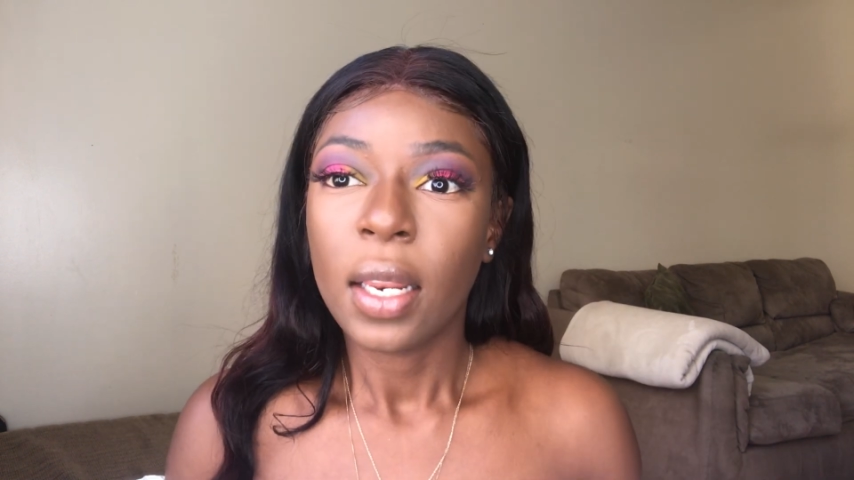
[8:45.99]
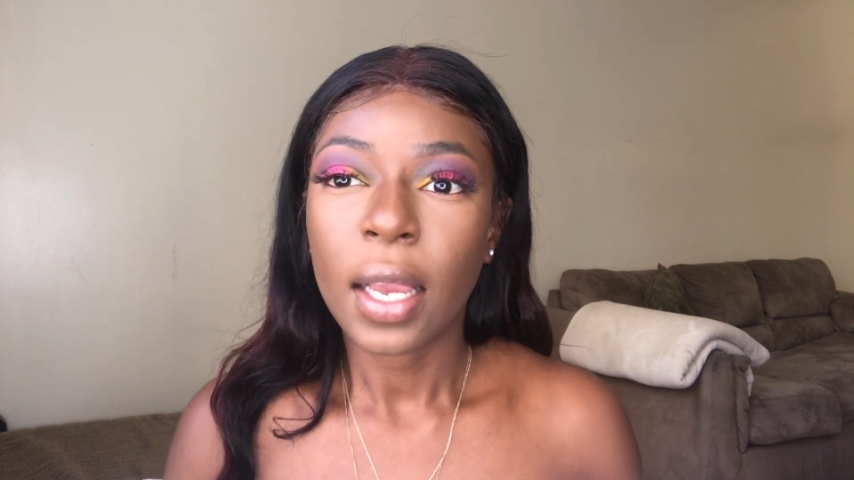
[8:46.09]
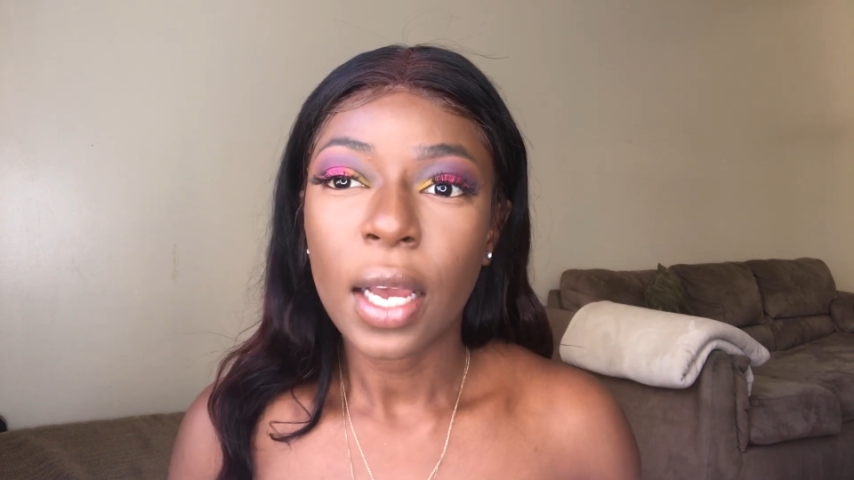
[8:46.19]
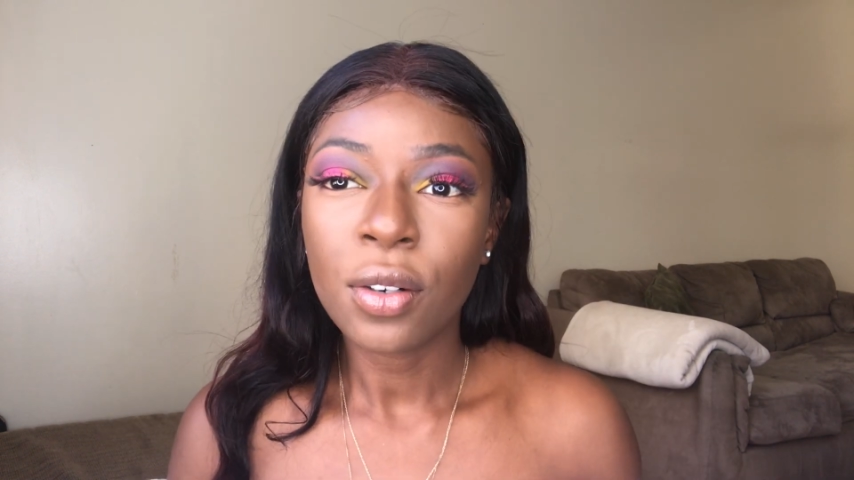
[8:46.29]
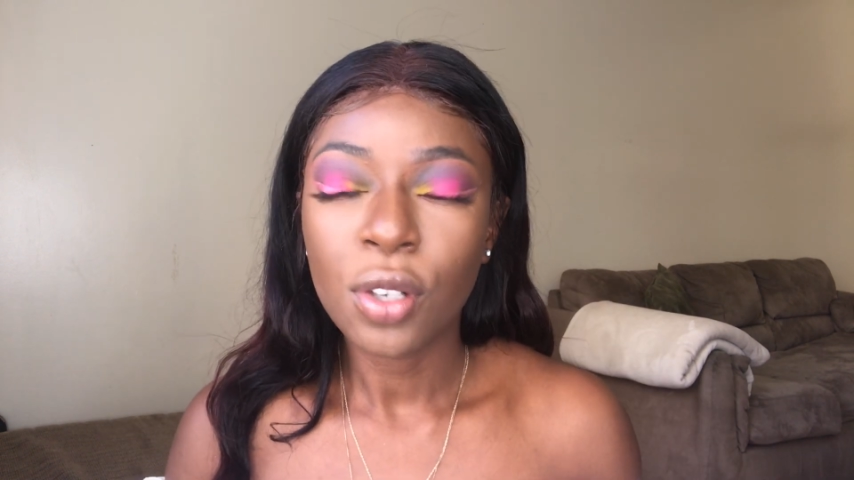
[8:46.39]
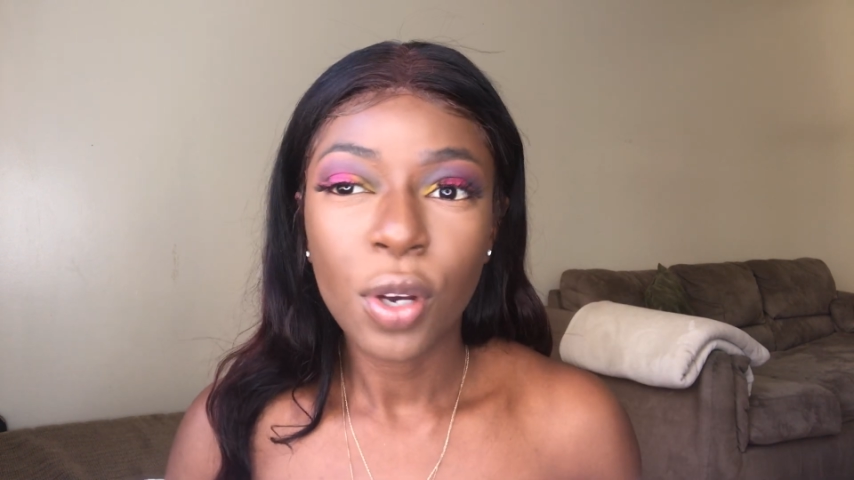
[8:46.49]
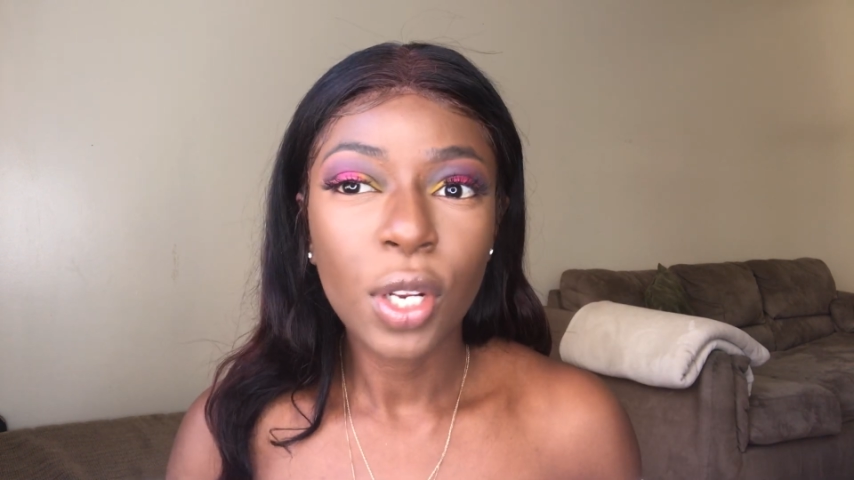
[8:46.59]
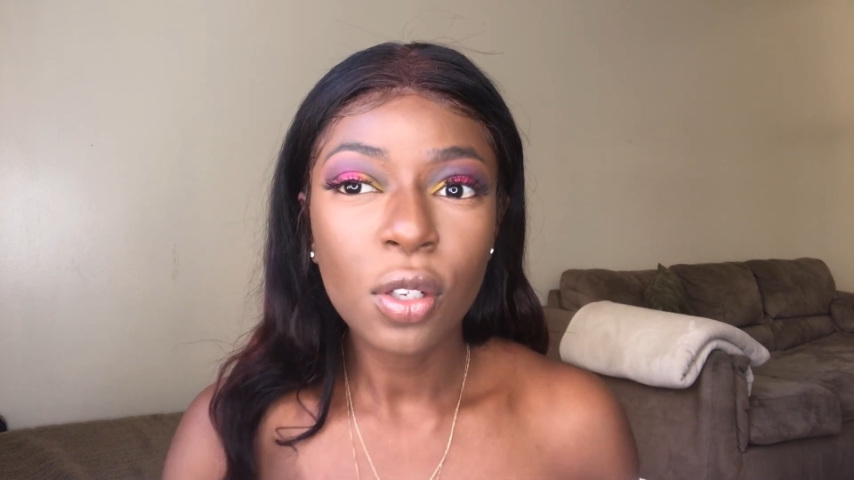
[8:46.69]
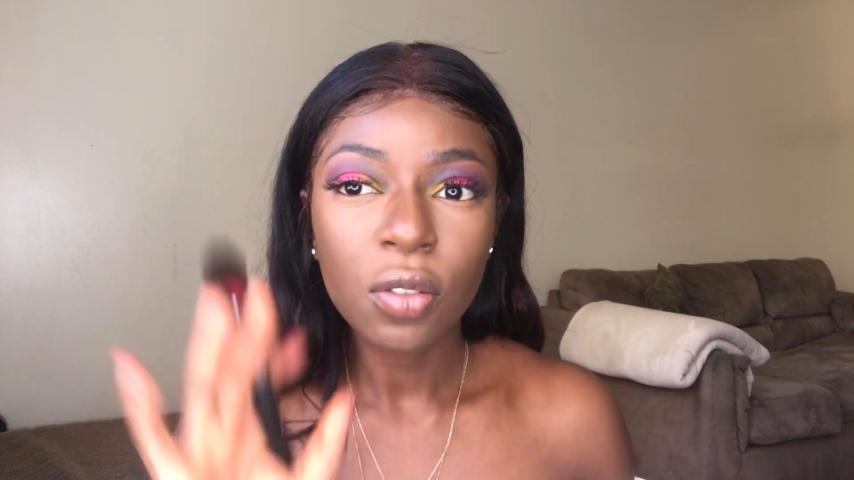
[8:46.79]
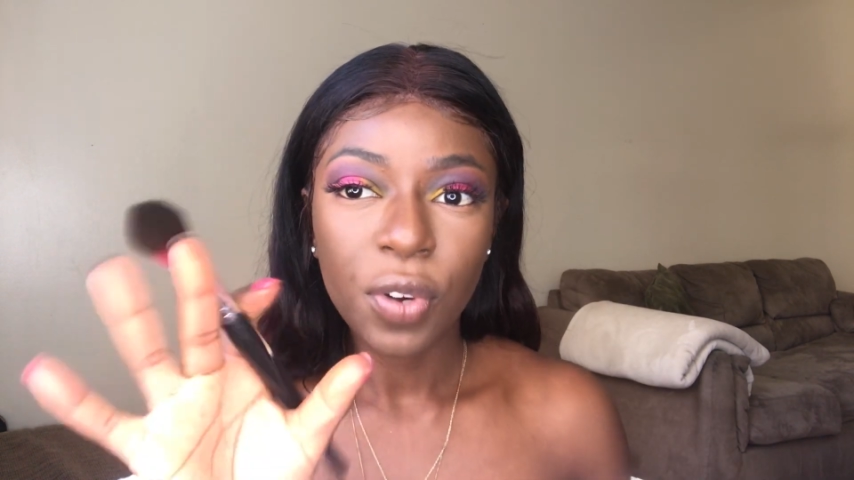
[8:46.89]
Like, I don't know,
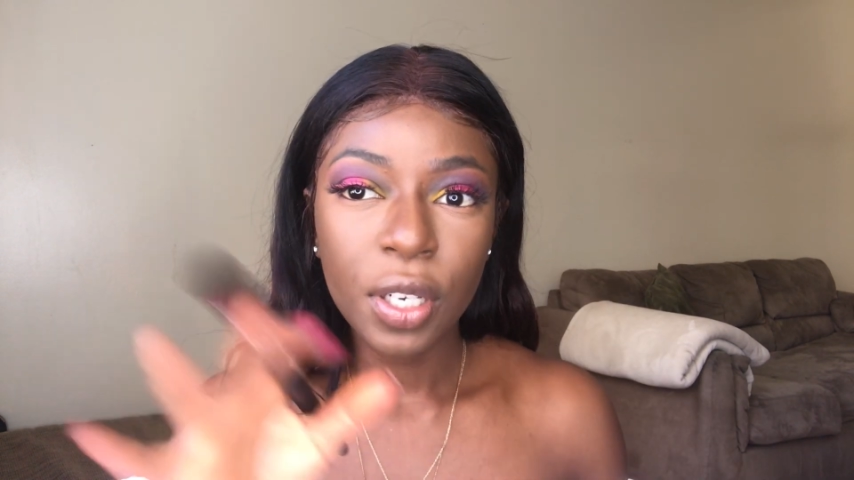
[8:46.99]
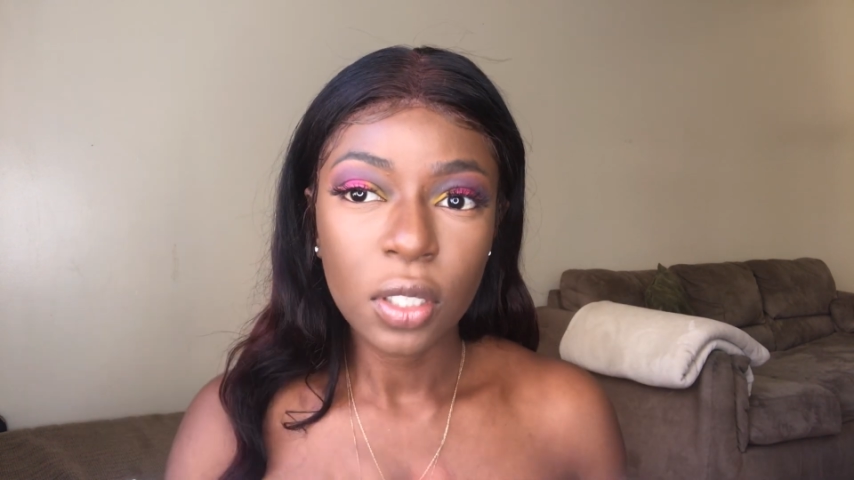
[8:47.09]
it looks very